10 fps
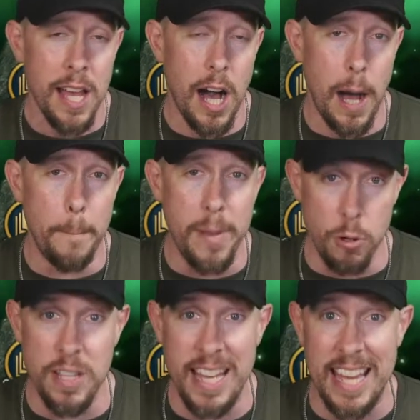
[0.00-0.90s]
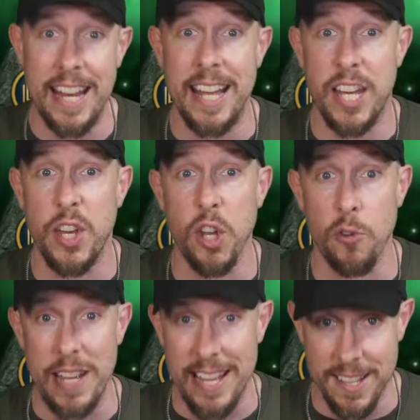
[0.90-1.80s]
uh, building in a
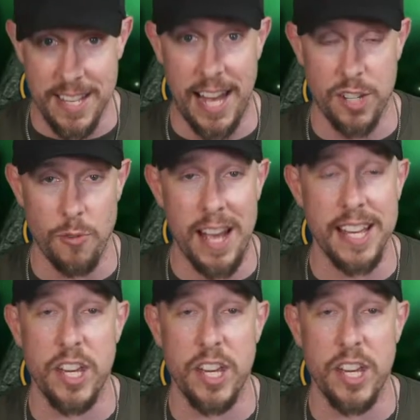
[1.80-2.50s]
curing set, right?